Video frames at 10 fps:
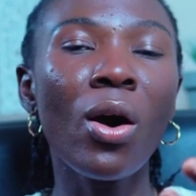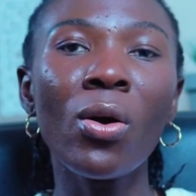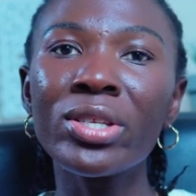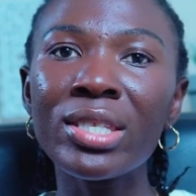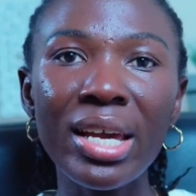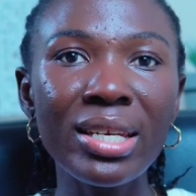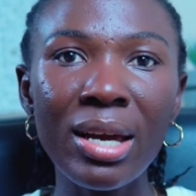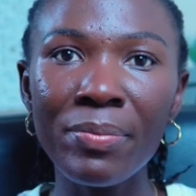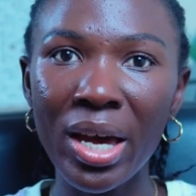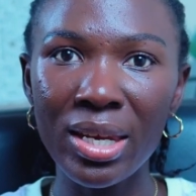or send
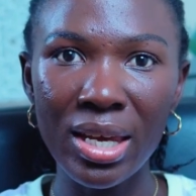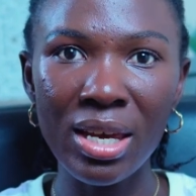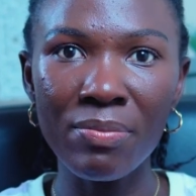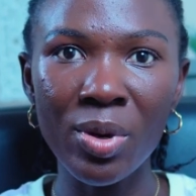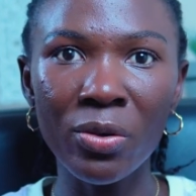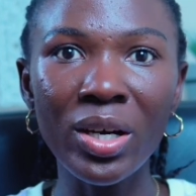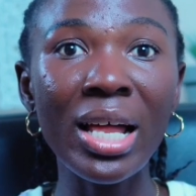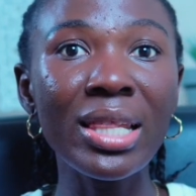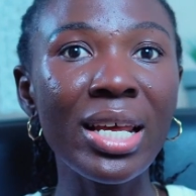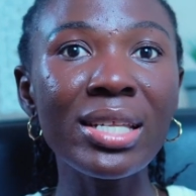them an email
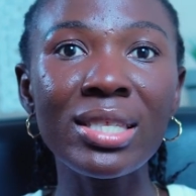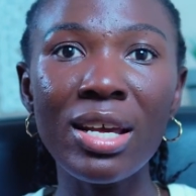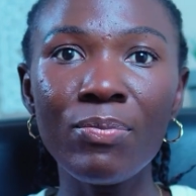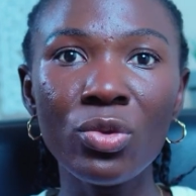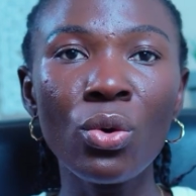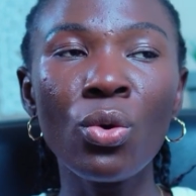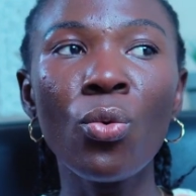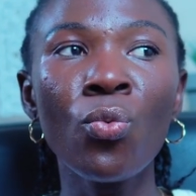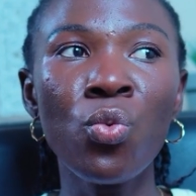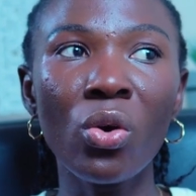and let them know
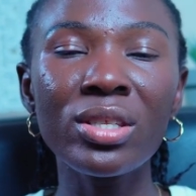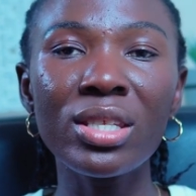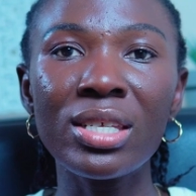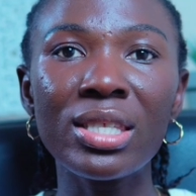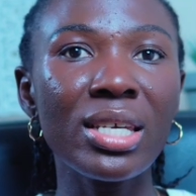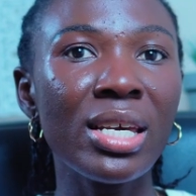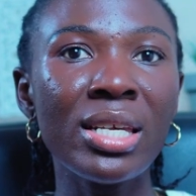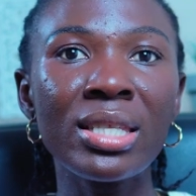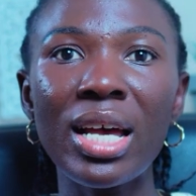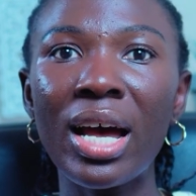what it
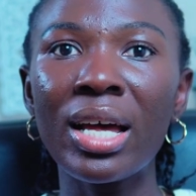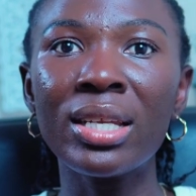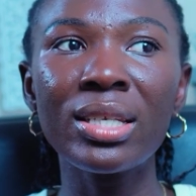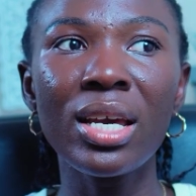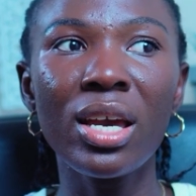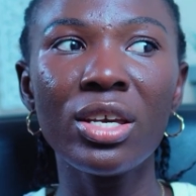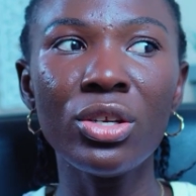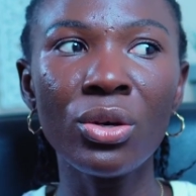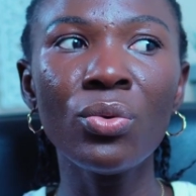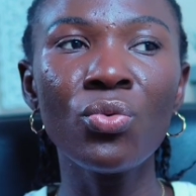is, and
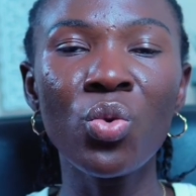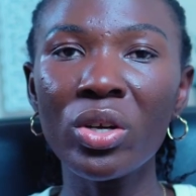you know,